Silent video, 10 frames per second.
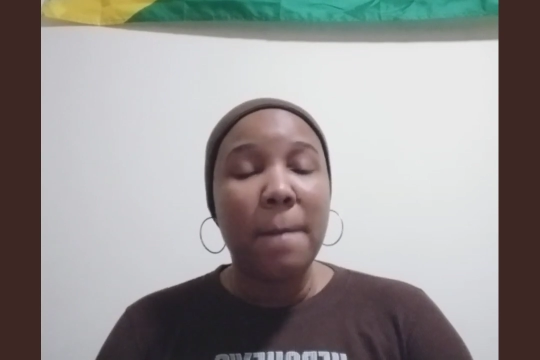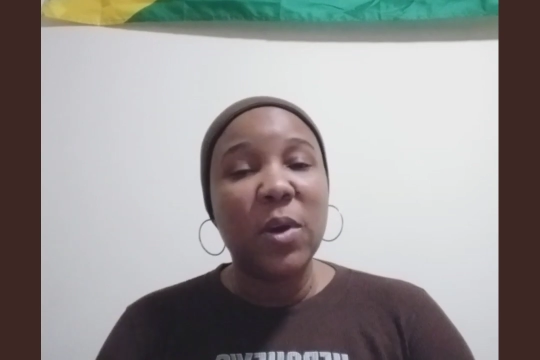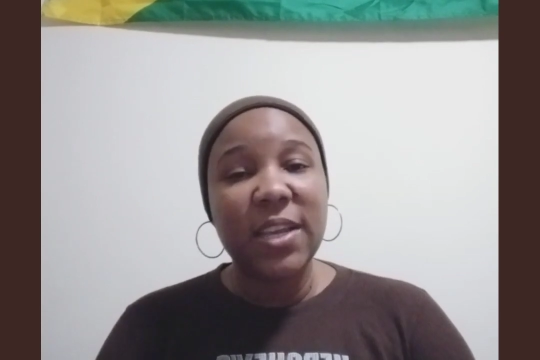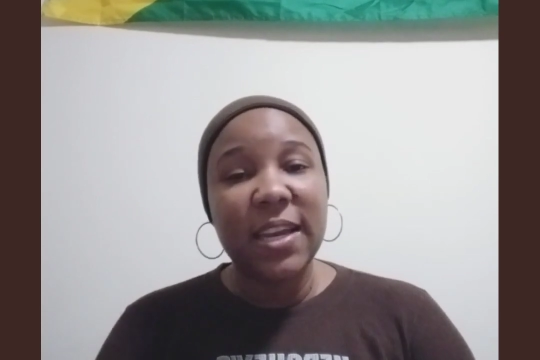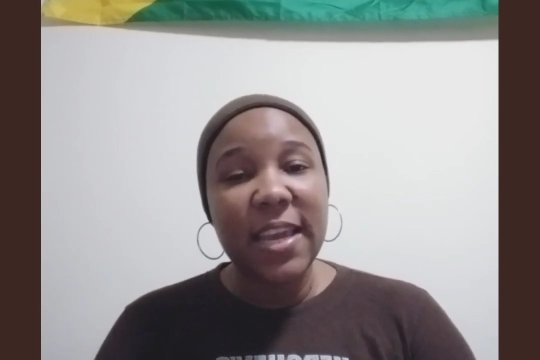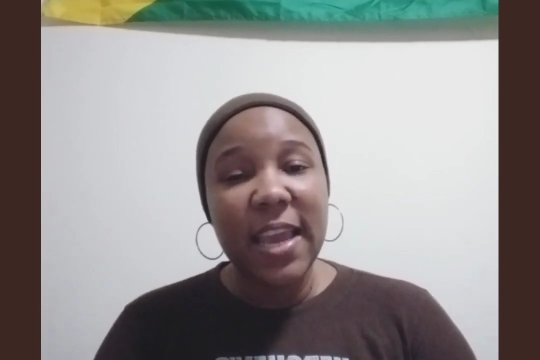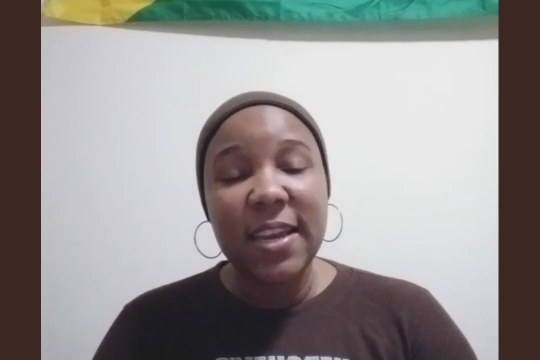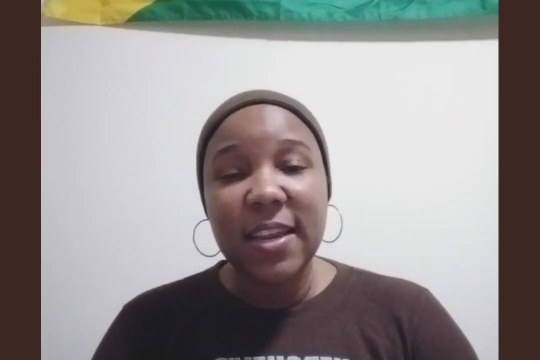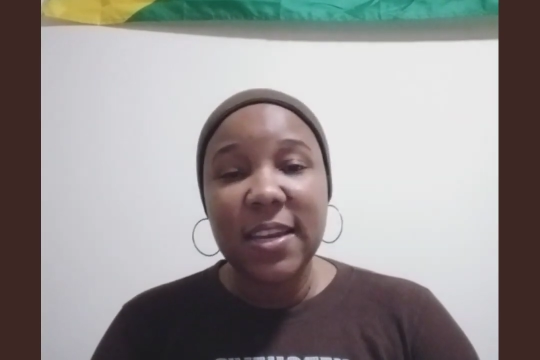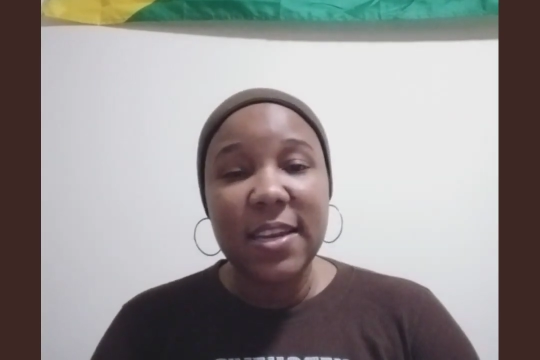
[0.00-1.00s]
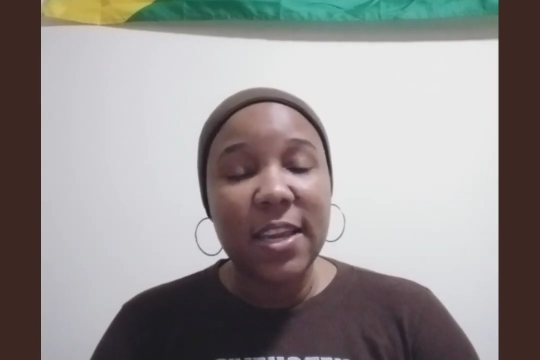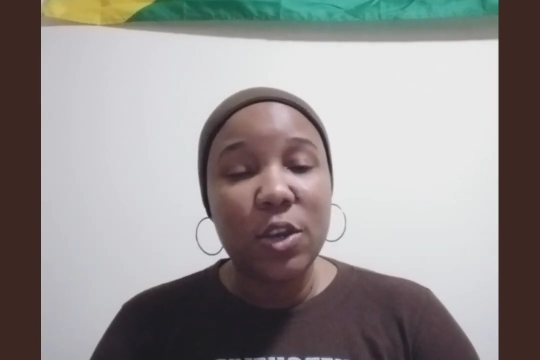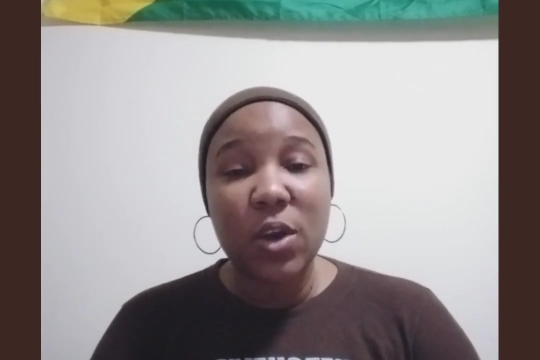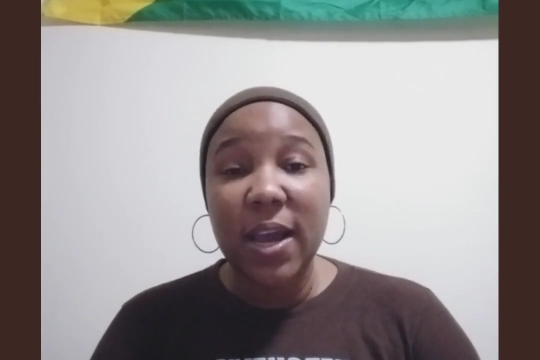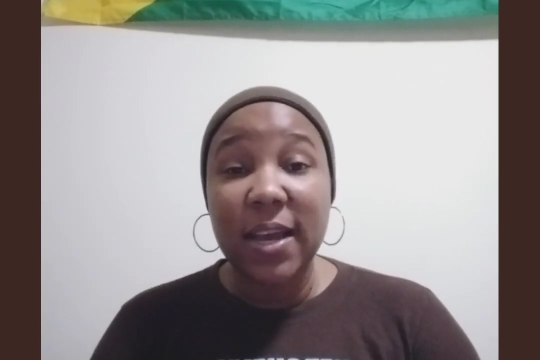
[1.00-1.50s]
But at the end of the day, you
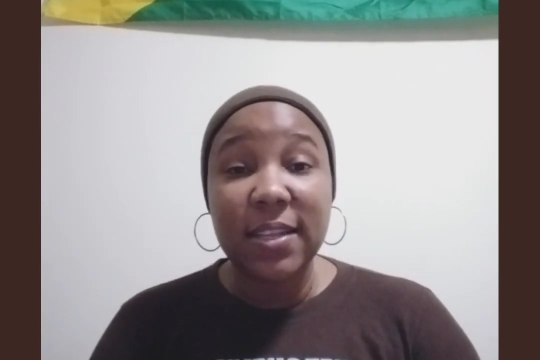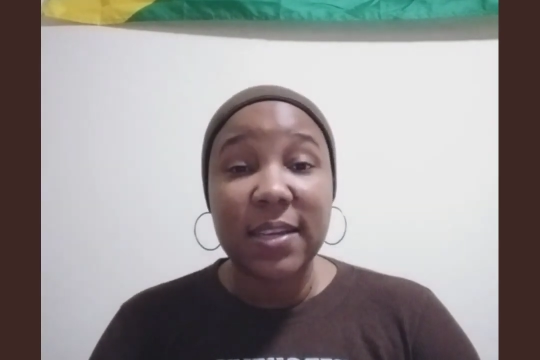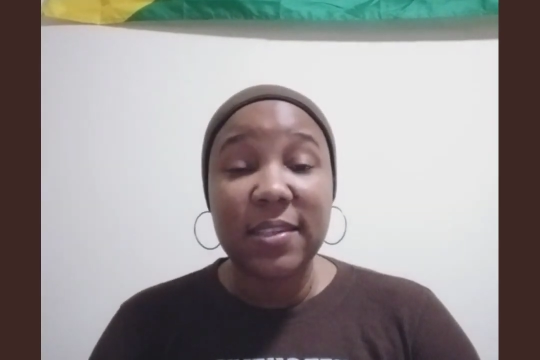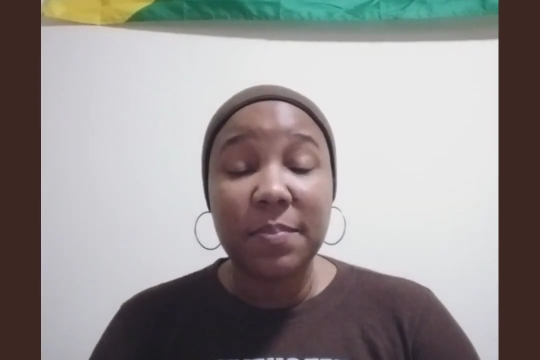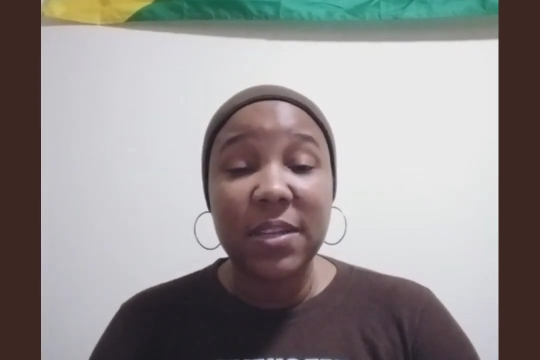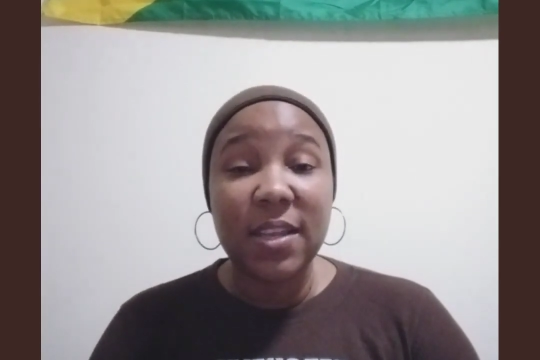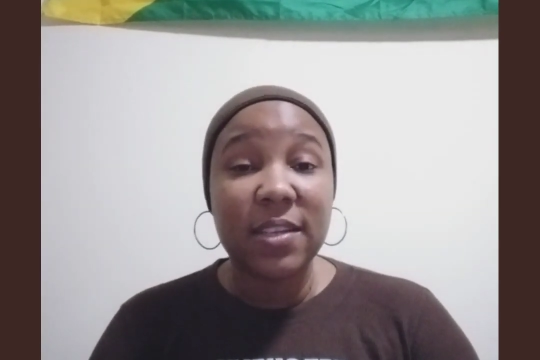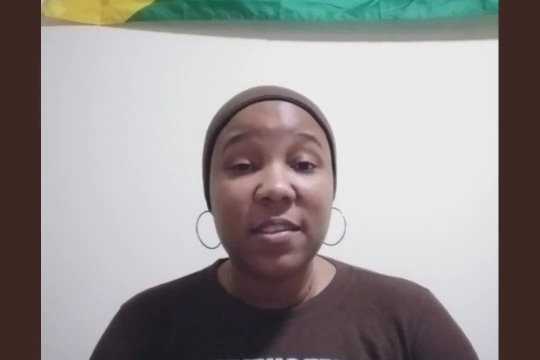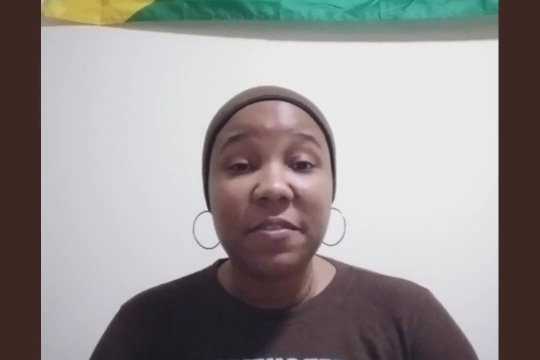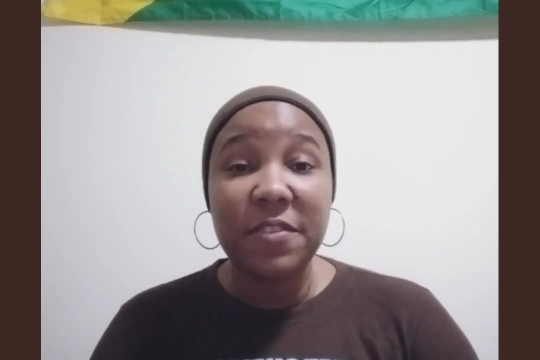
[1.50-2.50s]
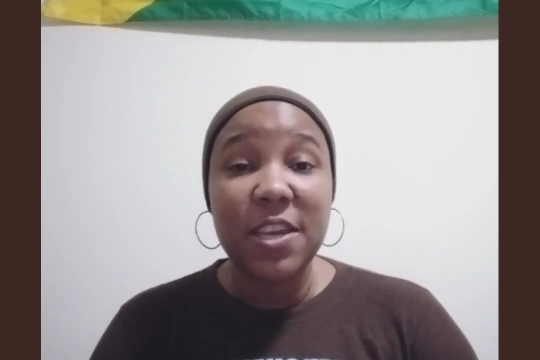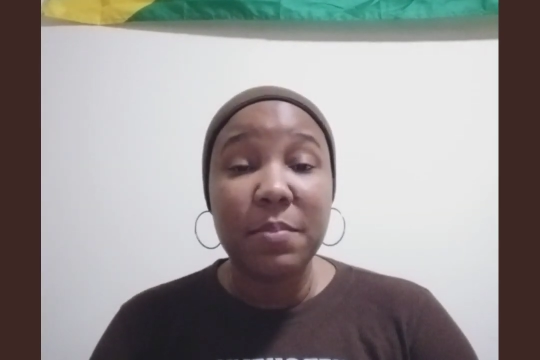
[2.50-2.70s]
can't accept it as defeat,